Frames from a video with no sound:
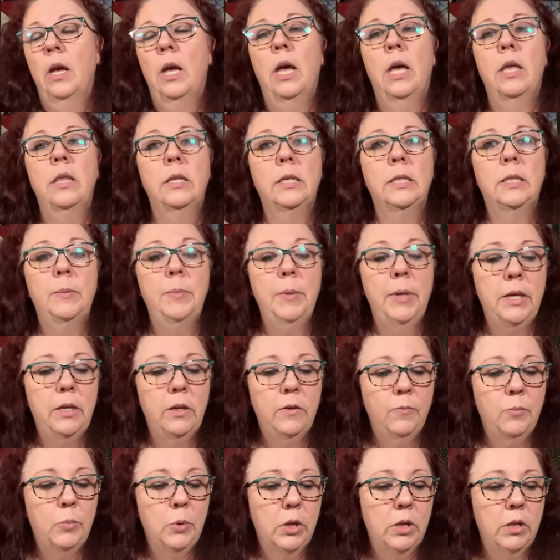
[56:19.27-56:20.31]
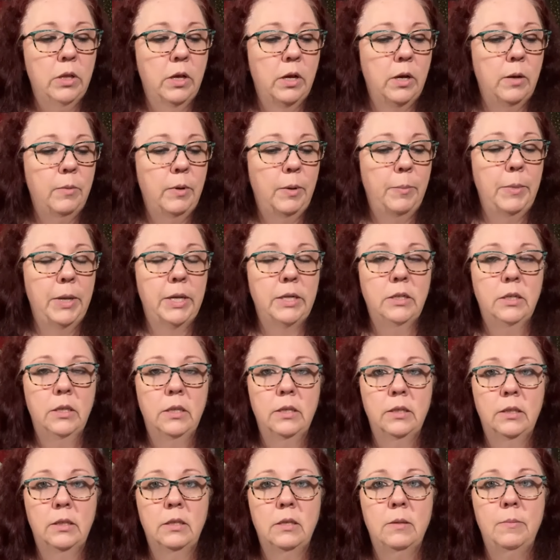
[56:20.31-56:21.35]
And then speaking of book club, I mentioned
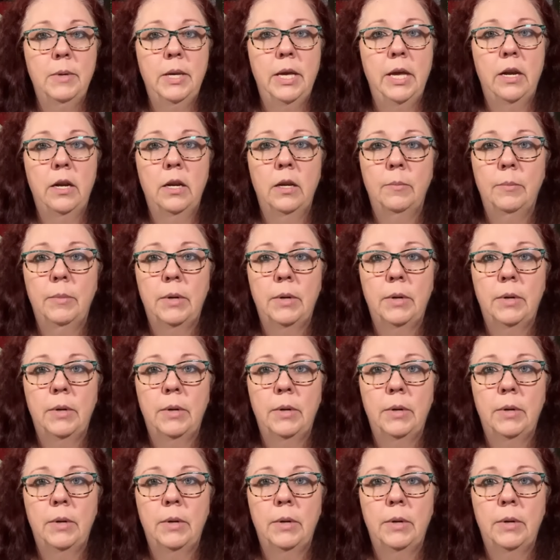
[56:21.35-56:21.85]
this at the beginning,